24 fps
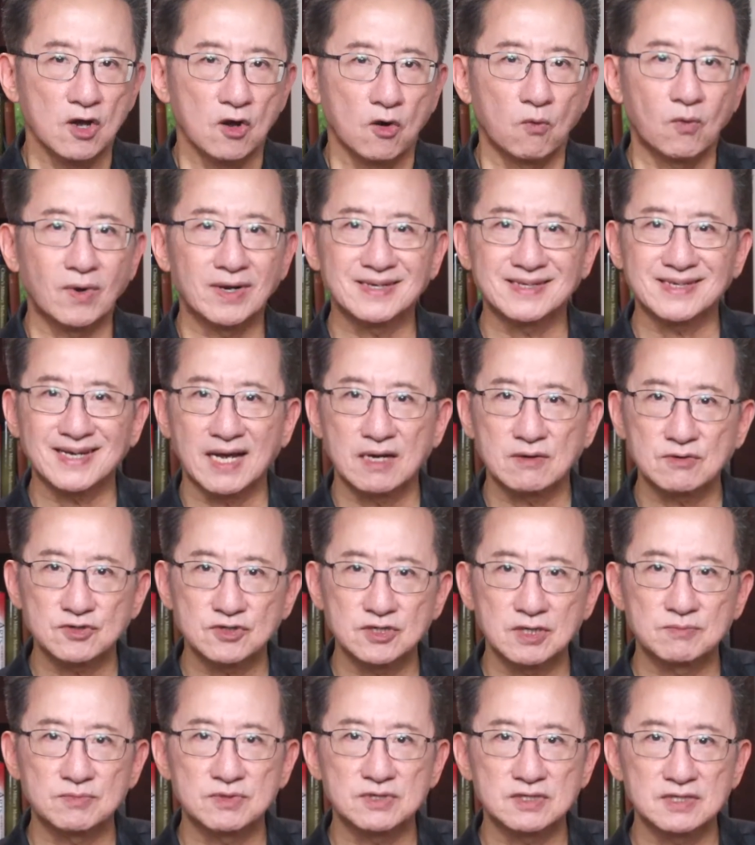One
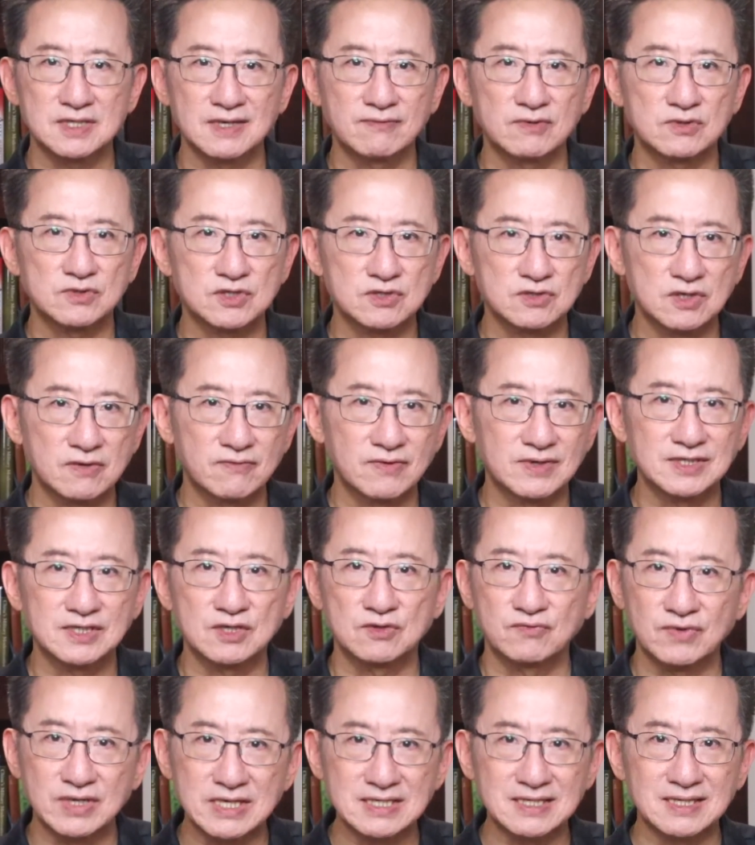township civil servant
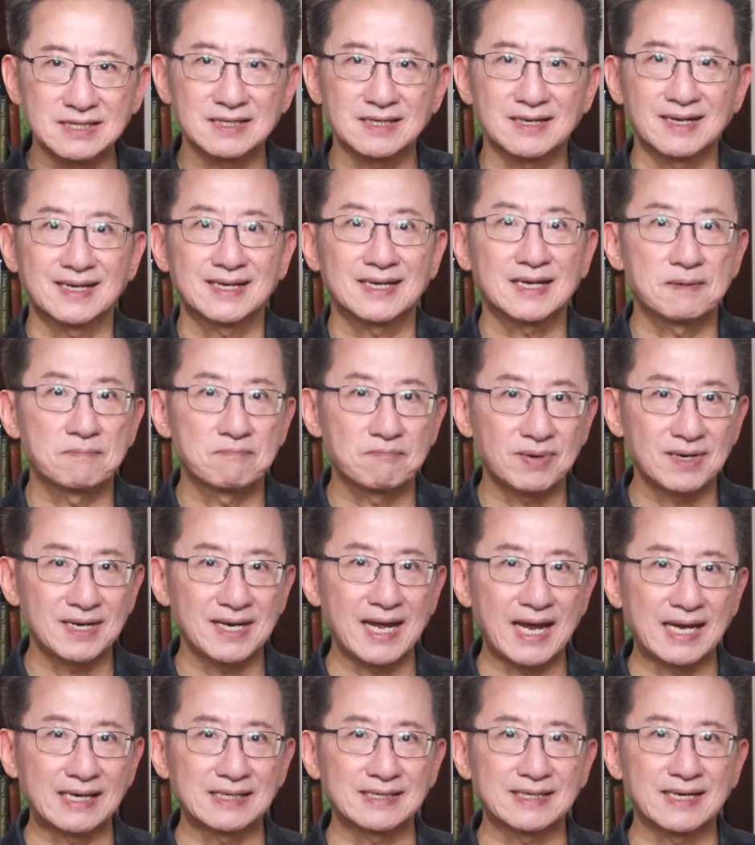recently
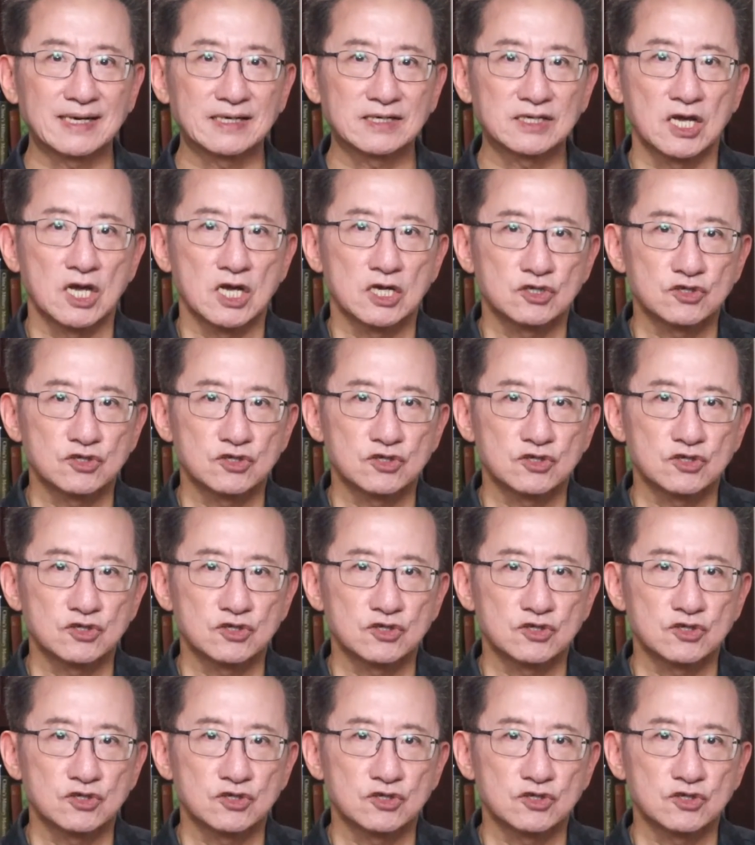complained that